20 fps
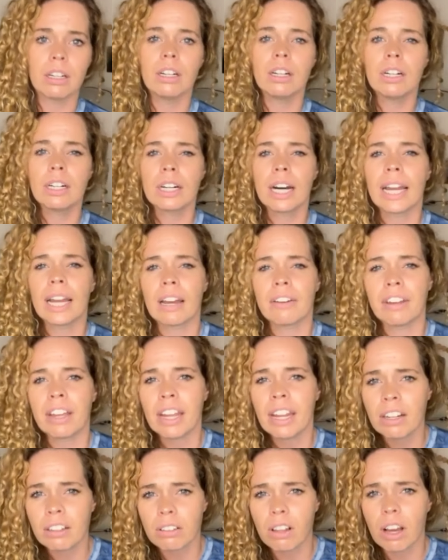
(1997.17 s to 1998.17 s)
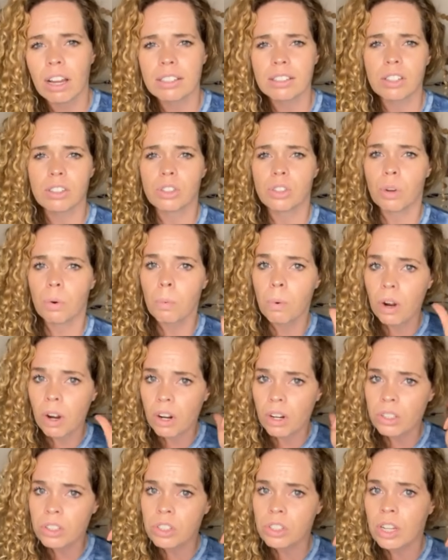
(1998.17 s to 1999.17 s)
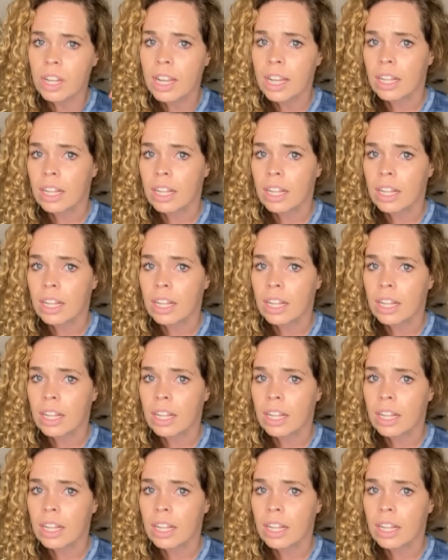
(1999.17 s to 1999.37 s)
oh, I have hair loss, it's the worst,